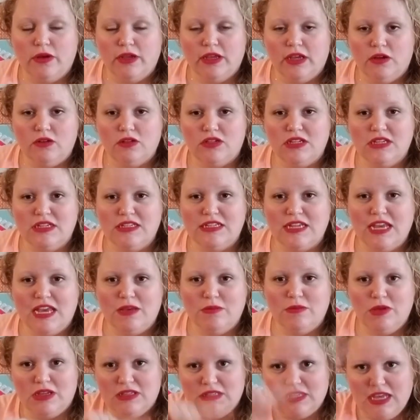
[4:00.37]
out today
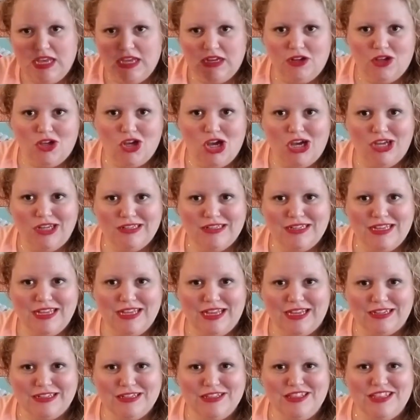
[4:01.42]
because I had to
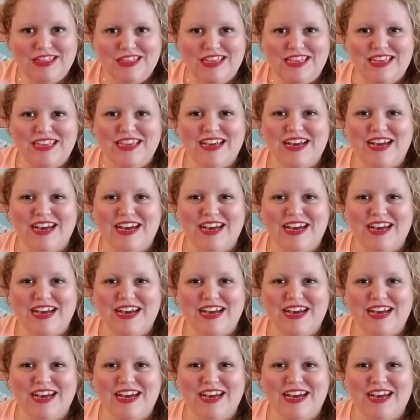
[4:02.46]
contact the